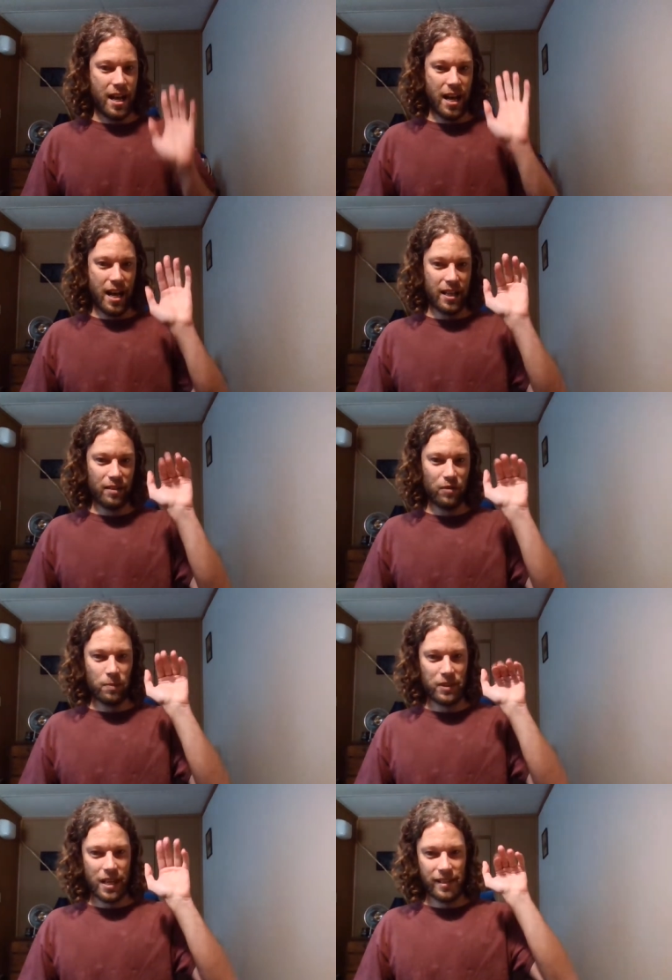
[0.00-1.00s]
on the
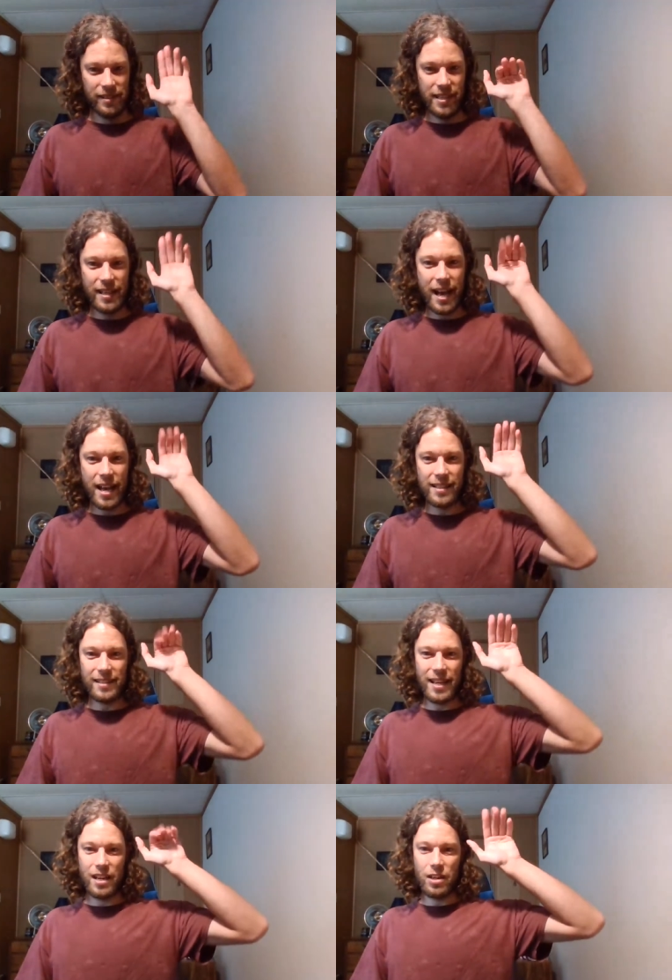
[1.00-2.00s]
flip side. See you guys
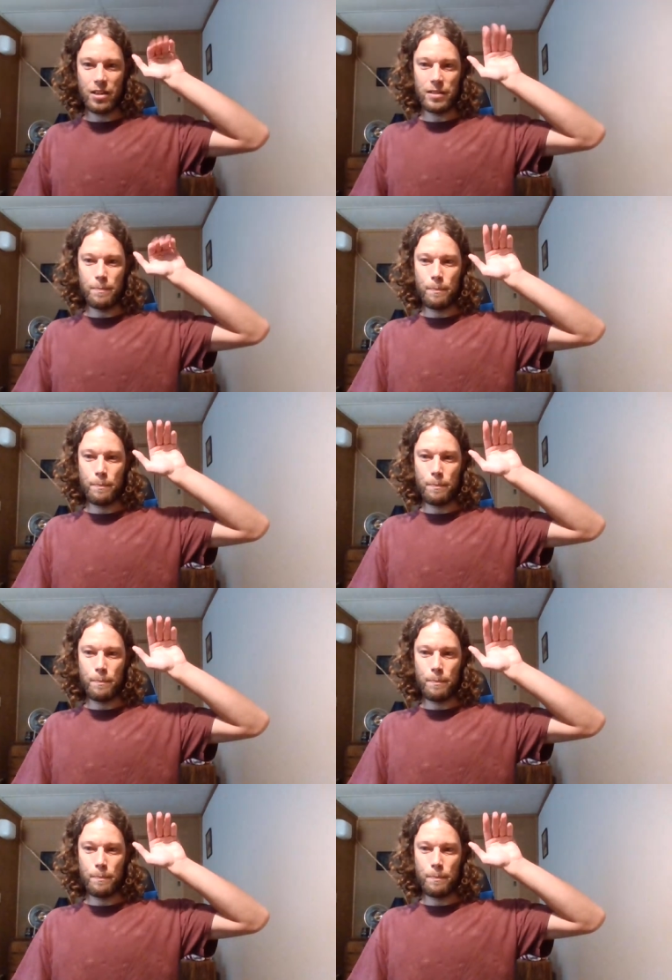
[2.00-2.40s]
later.